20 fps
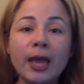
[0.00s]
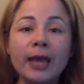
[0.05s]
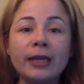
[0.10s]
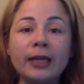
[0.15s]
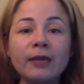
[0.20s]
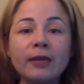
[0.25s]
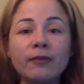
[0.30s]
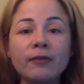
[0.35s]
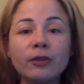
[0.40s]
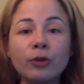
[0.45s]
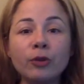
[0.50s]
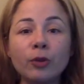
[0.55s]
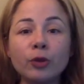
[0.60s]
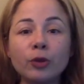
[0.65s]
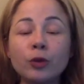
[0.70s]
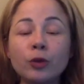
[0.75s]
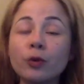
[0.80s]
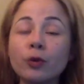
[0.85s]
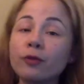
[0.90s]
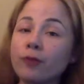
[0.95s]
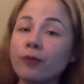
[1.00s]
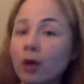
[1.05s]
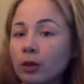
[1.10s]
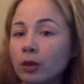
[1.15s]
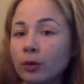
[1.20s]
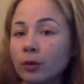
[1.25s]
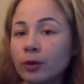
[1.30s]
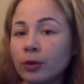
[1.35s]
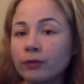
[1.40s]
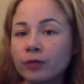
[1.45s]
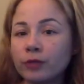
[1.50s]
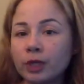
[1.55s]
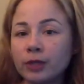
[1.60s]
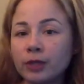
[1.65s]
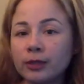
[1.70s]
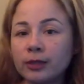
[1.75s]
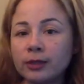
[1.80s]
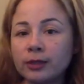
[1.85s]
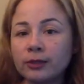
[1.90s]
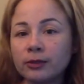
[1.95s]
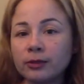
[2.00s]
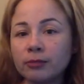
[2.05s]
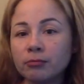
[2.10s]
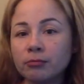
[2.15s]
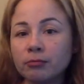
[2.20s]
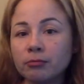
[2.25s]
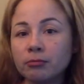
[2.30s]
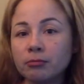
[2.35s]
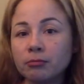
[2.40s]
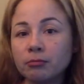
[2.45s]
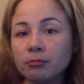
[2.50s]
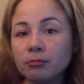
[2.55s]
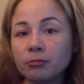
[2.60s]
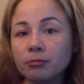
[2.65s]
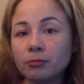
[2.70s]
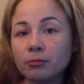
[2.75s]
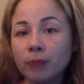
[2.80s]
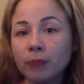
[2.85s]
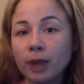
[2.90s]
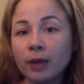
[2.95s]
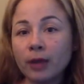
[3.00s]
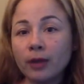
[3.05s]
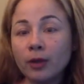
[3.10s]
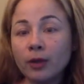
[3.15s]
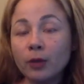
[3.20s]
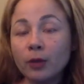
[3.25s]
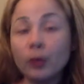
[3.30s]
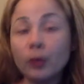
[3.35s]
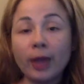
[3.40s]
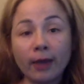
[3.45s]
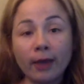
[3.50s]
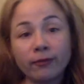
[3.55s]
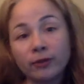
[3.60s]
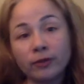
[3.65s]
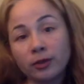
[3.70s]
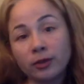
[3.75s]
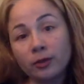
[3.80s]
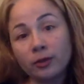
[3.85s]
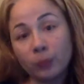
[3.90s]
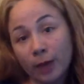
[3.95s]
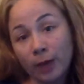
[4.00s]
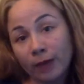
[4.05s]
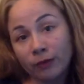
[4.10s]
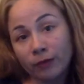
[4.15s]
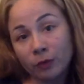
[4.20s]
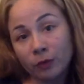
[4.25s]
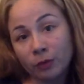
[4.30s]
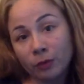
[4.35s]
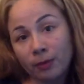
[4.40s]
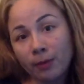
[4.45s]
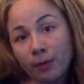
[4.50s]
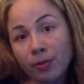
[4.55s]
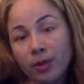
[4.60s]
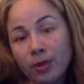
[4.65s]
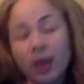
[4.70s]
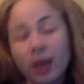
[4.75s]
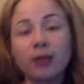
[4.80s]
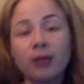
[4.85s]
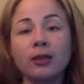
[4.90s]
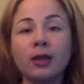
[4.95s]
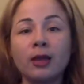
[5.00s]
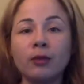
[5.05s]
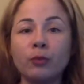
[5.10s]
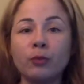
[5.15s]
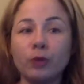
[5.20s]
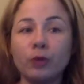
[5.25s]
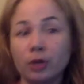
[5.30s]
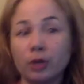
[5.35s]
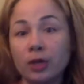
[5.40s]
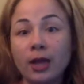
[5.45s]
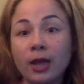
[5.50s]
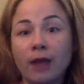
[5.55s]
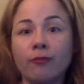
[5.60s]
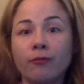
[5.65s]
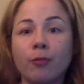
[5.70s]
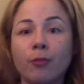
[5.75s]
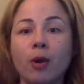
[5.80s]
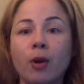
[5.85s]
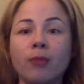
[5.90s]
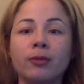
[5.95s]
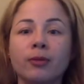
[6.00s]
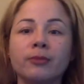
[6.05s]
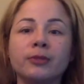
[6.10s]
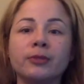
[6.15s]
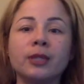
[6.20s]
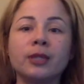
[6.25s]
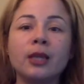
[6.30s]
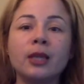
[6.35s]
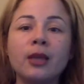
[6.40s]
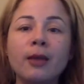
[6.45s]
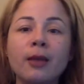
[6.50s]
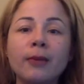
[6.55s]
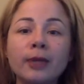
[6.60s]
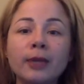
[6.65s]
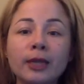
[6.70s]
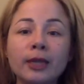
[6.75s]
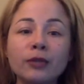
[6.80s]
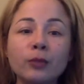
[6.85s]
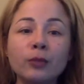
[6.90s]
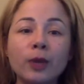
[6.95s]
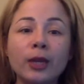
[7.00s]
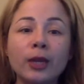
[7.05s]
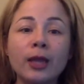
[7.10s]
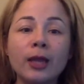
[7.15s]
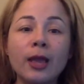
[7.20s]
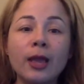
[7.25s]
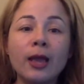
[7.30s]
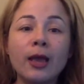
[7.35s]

And even though you're a follower of Jesus, right? We have to remember that we're gonna have problems. But guess what?